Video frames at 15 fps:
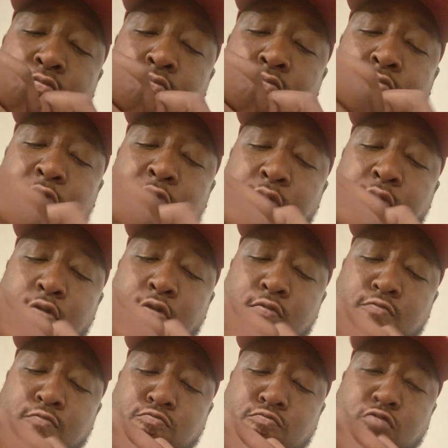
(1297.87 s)

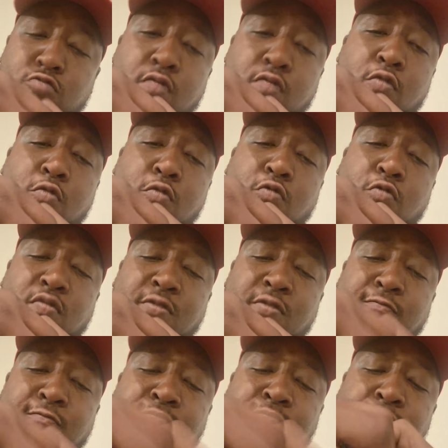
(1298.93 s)
Come on, work with me.
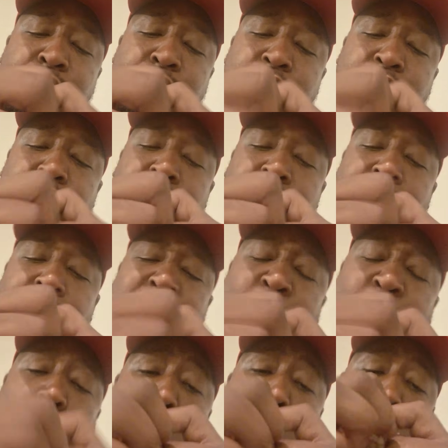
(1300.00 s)

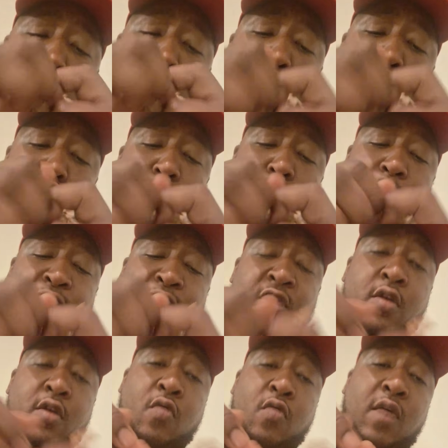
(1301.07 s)
Ooh,
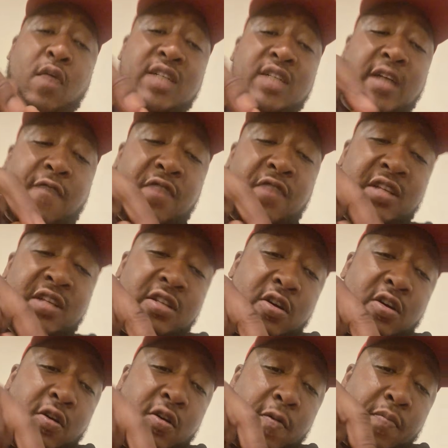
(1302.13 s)
watch out for these
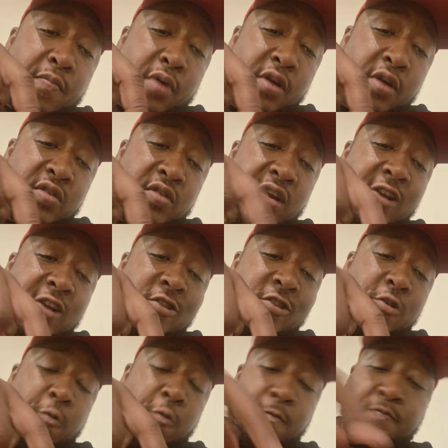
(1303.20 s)
little parts right here too.
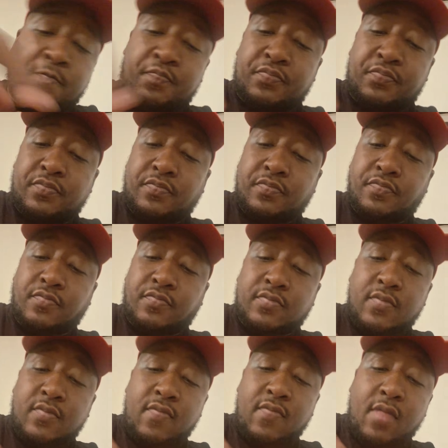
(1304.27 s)

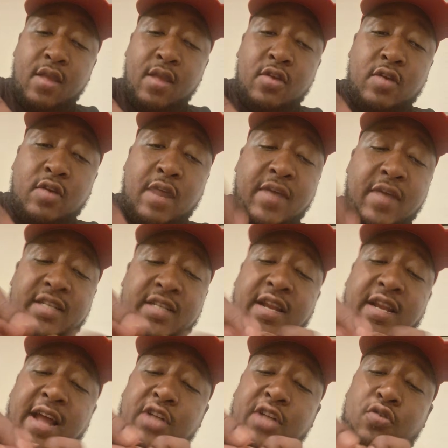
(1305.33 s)
Crab has a
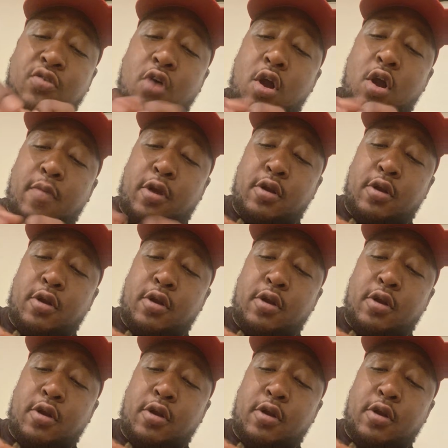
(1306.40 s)
natural armor.